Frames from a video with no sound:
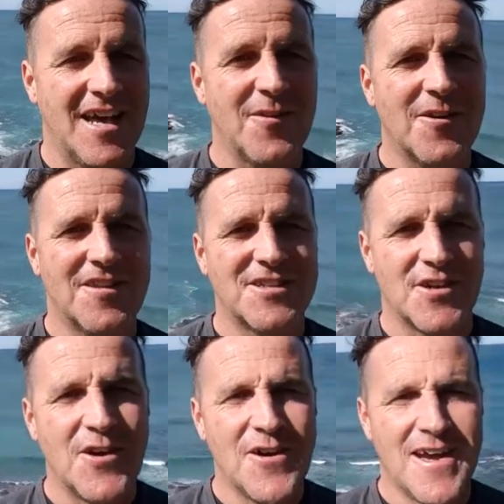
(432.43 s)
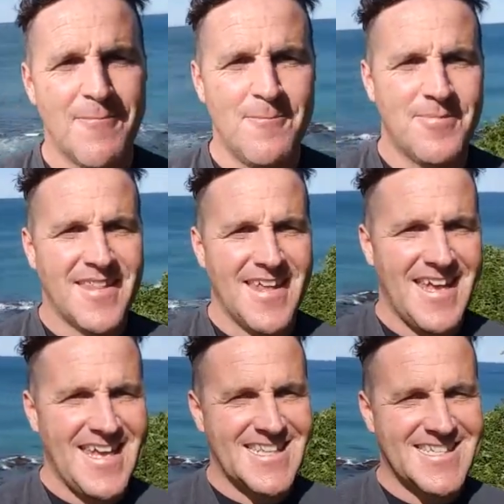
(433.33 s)
a lot of the time
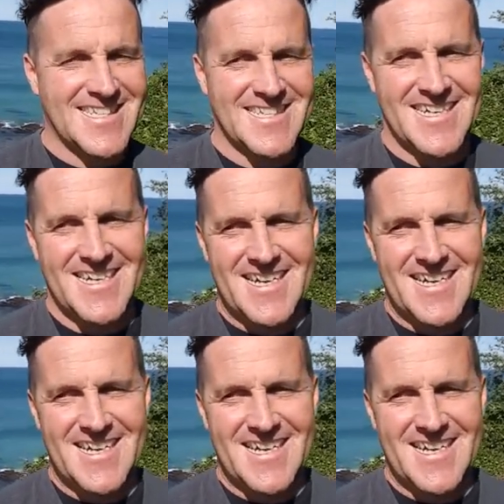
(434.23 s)
it's